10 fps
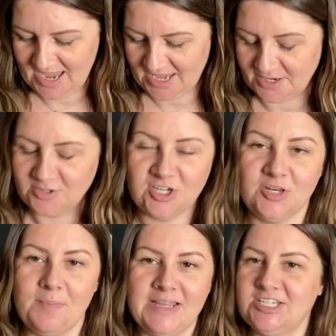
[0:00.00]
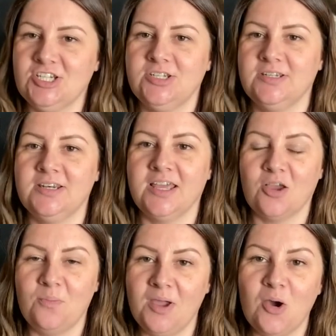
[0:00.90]
And I could imagine
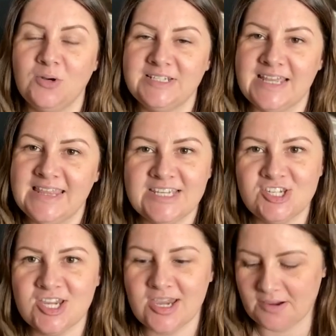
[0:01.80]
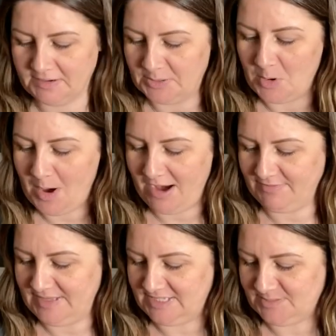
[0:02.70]
like on my holiday this year, I'm gonna be
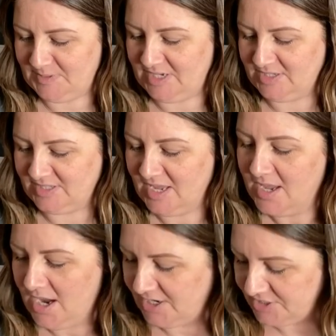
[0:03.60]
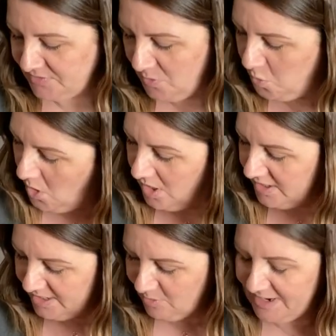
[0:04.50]
wearing this because I don't know
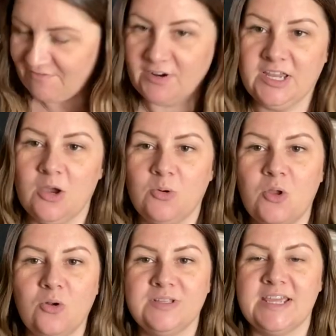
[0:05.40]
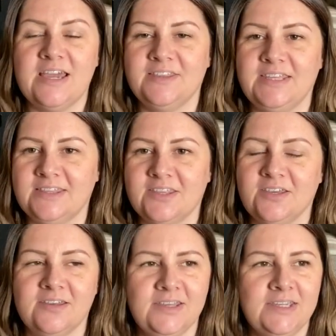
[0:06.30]
why, whenever I go on holiday, I think
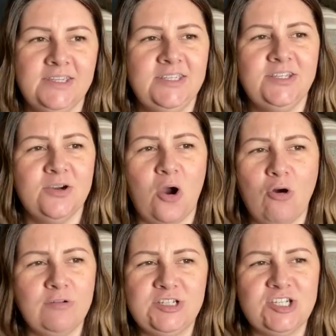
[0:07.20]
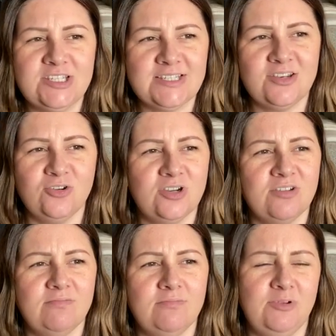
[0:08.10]
that, you know, oranges look,
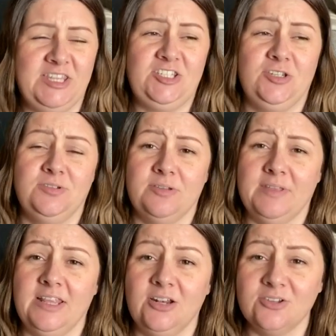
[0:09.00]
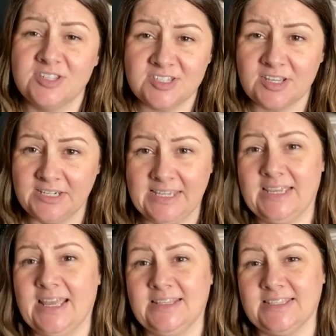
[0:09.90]
well they do, don't they? They look stunning
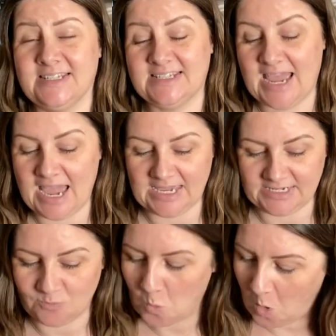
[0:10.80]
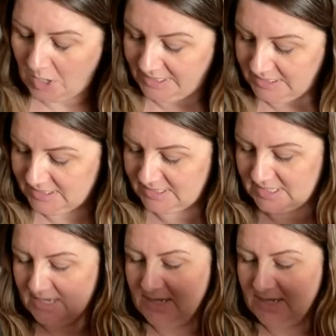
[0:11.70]
against a tan and whites.